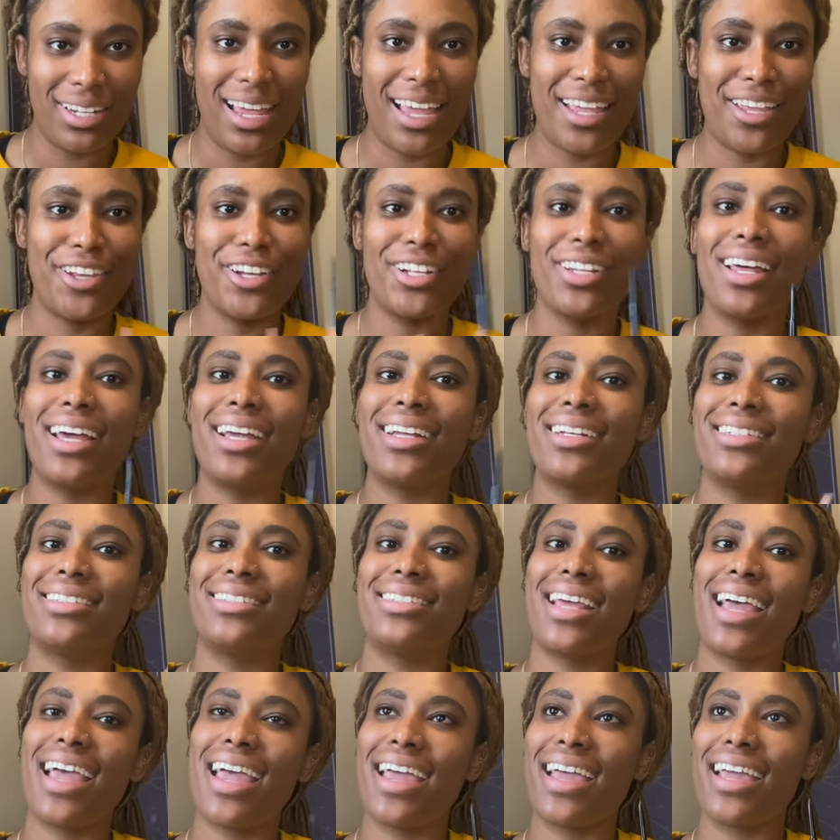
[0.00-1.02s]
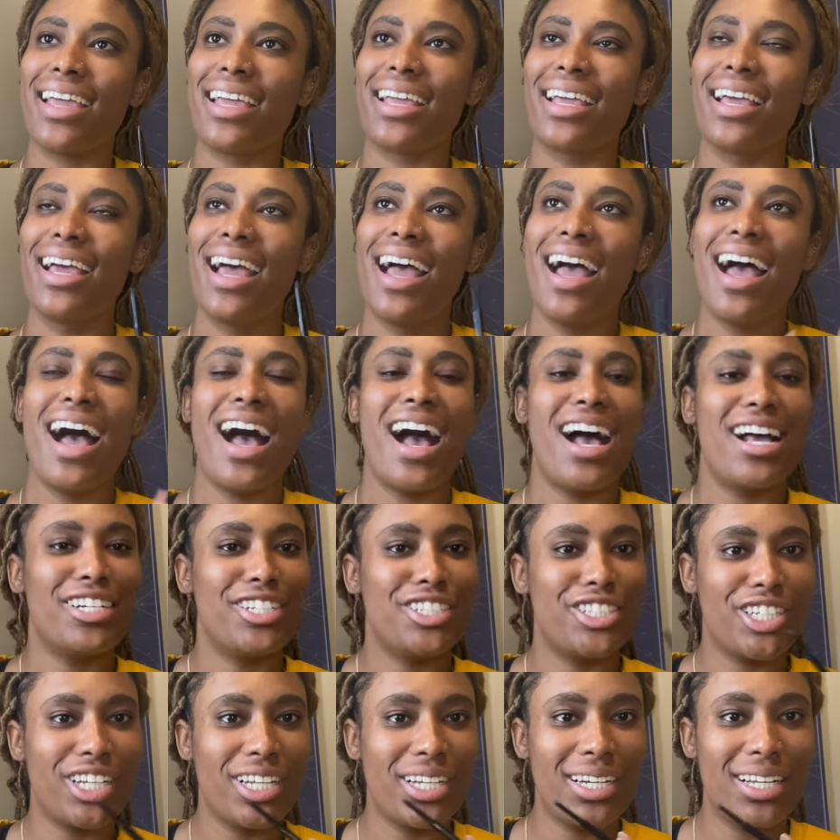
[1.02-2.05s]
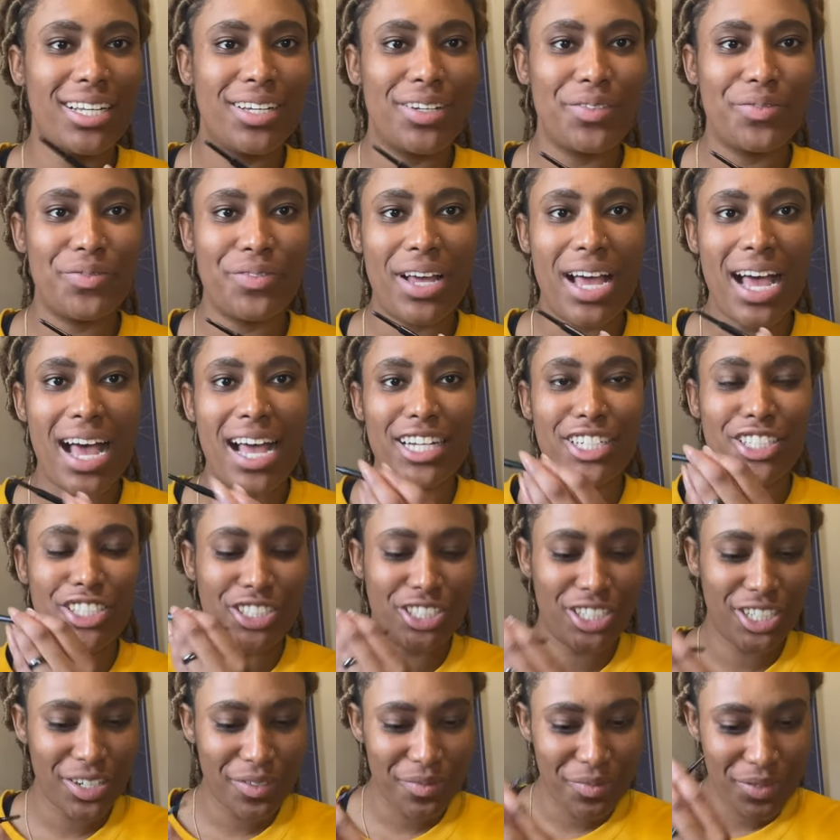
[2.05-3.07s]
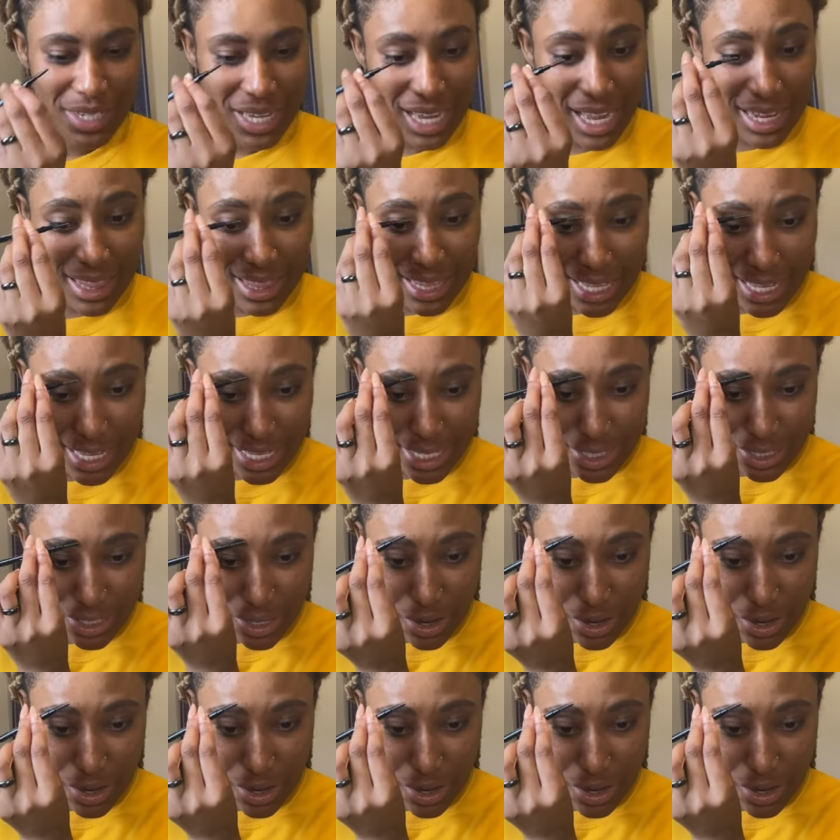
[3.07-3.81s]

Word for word: Like you're like, dang, I should have done this.